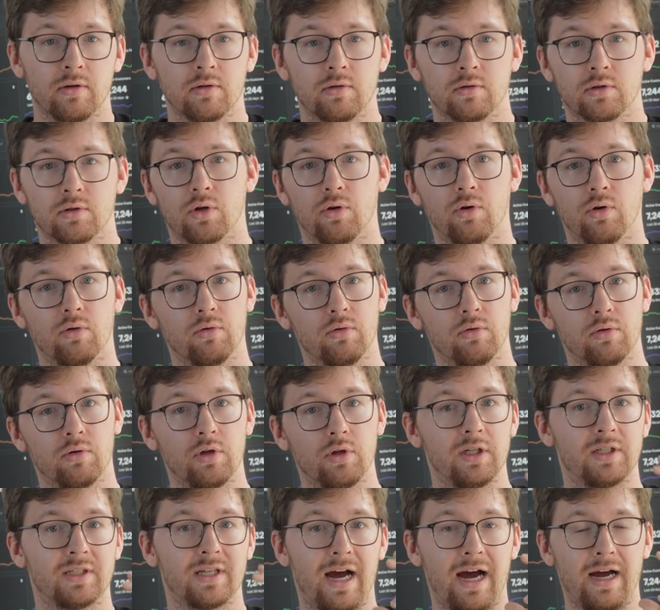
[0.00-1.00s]
so
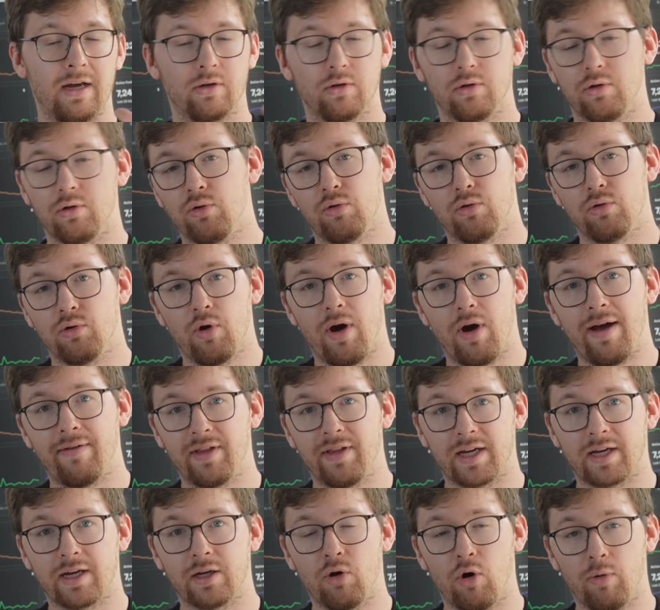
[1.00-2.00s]
it's you have
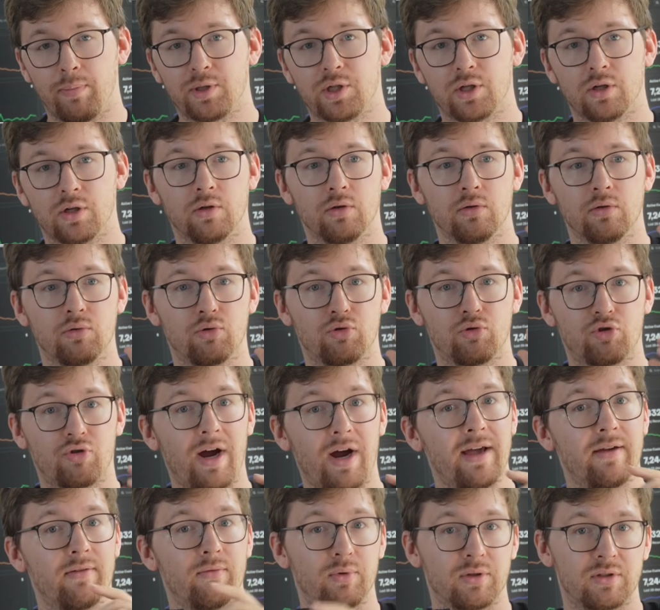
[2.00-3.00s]
like an option to
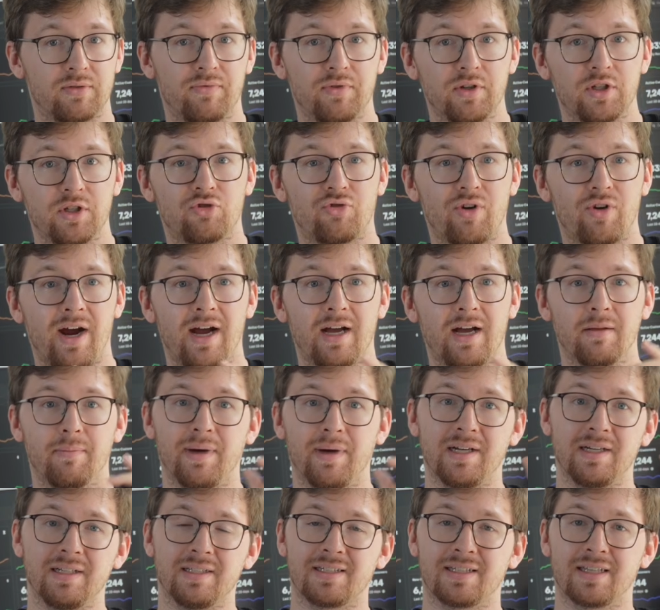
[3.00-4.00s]
try with free trial,
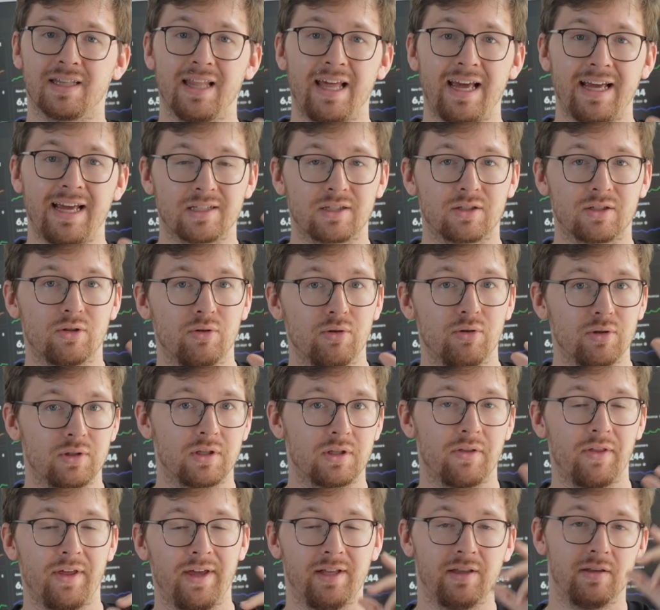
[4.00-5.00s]
but it's less good
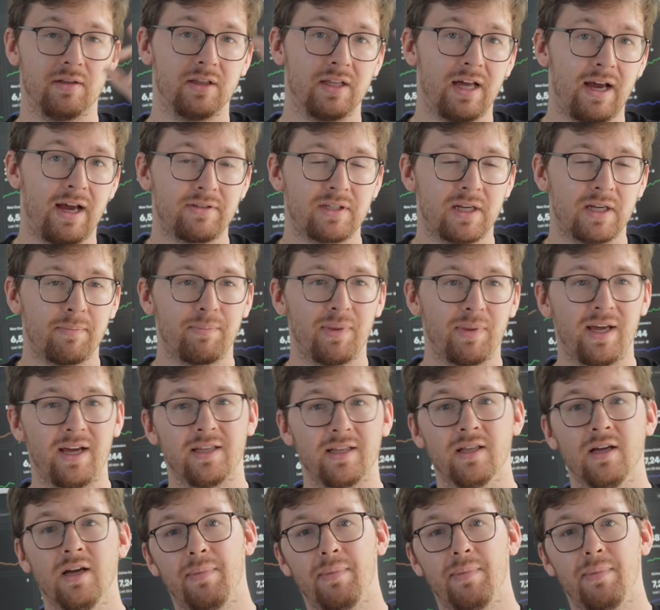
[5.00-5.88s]
than lifetime plan.